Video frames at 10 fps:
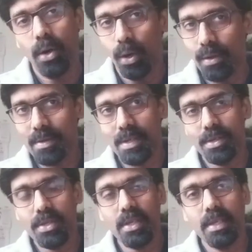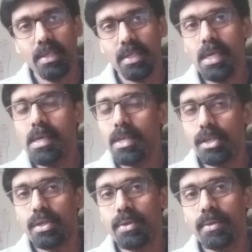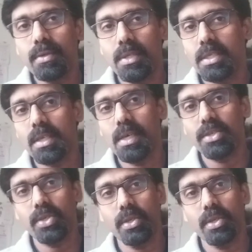old age is the issue discussed